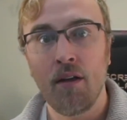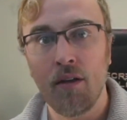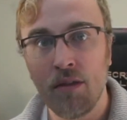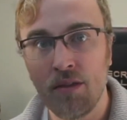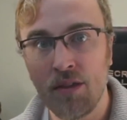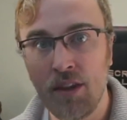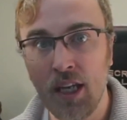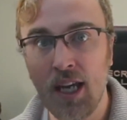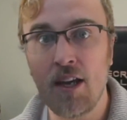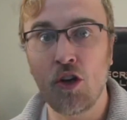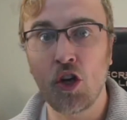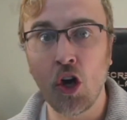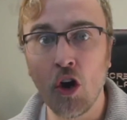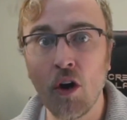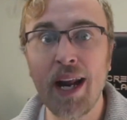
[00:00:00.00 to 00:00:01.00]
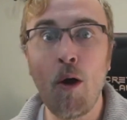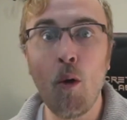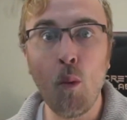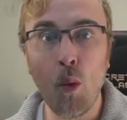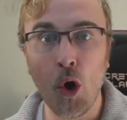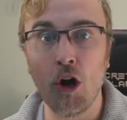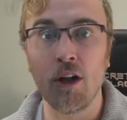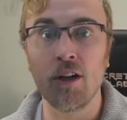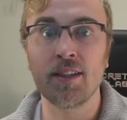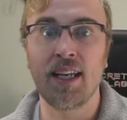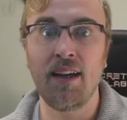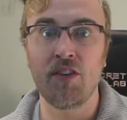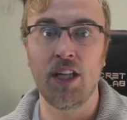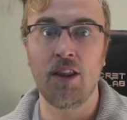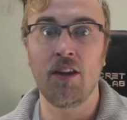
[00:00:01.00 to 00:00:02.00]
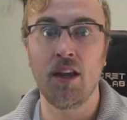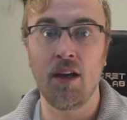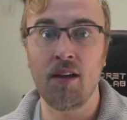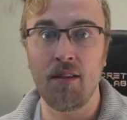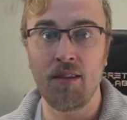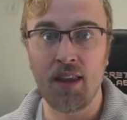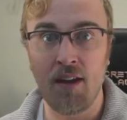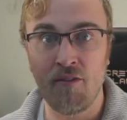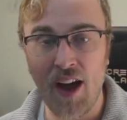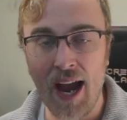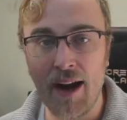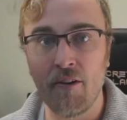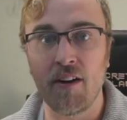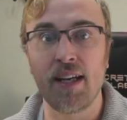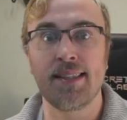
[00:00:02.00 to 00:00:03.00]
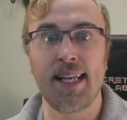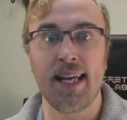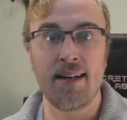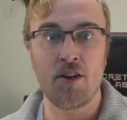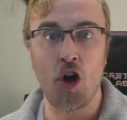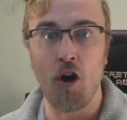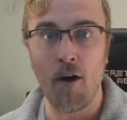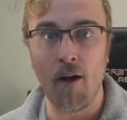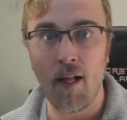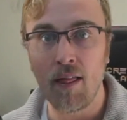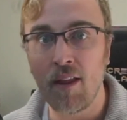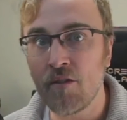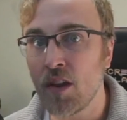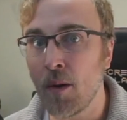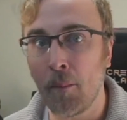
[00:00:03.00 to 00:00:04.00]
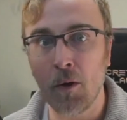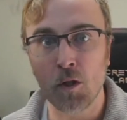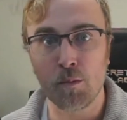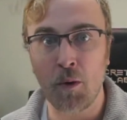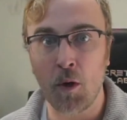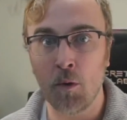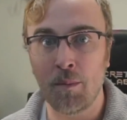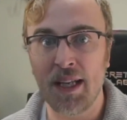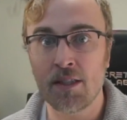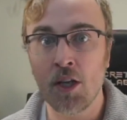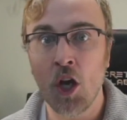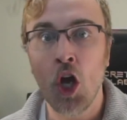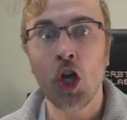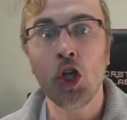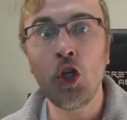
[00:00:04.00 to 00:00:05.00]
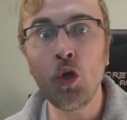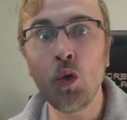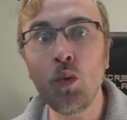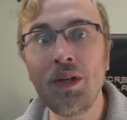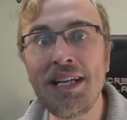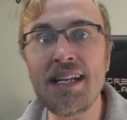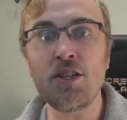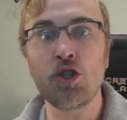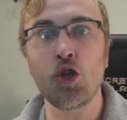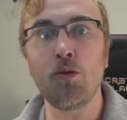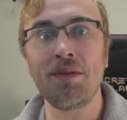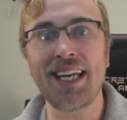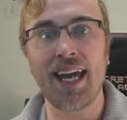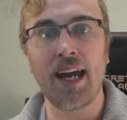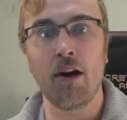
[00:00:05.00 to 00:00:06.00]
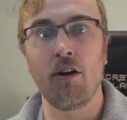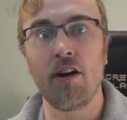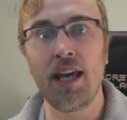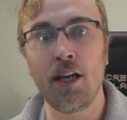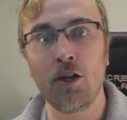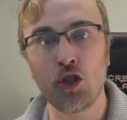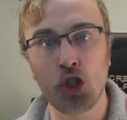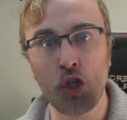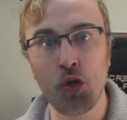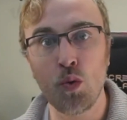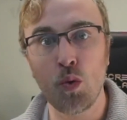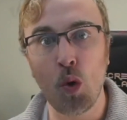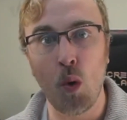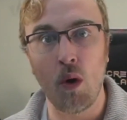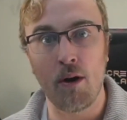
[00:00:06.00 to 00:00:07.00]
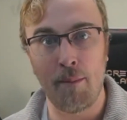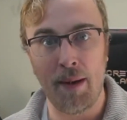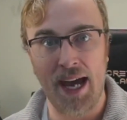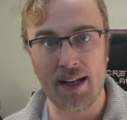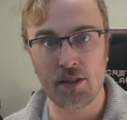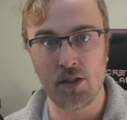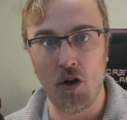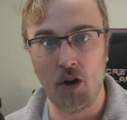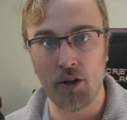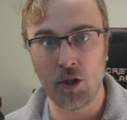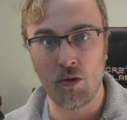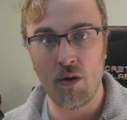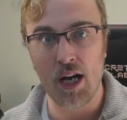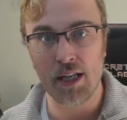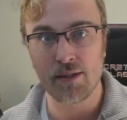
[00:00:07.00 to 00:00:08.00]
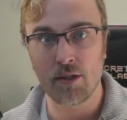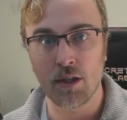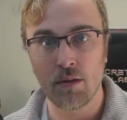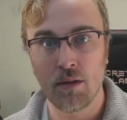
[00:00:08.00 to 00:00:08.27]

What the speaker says: the current world, given the virus and all of the postponements, you need to be carrying 2 quarterbacks on your roster.